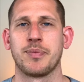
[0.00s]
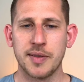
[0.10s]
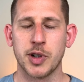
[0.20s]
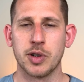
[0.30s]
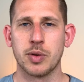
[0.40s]
If
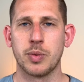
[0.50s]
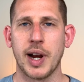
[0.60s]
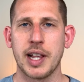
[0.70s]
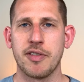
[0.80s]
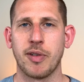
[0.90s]
If you're
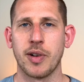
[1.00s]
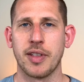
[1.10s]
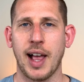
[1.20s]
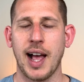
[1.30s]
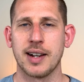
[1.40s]
ready for
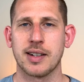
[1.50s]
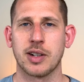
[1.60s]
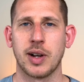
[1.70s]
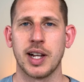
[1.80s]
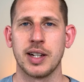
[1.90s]
that, go
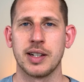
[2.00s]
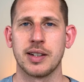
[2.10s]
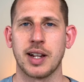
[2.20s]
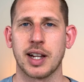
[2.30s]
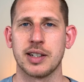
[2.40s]
ahead and
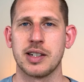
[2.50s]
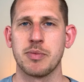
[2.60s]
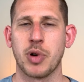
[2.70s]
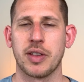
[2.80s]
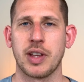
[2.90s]
take a deep
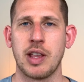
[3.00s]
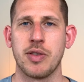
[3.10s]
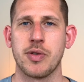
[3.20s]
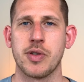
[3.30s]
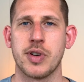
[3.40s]
breath in
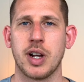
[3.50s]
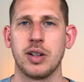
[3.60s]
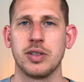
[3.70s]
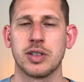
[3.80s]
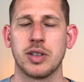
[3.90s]
through your
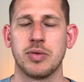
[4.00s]
nose.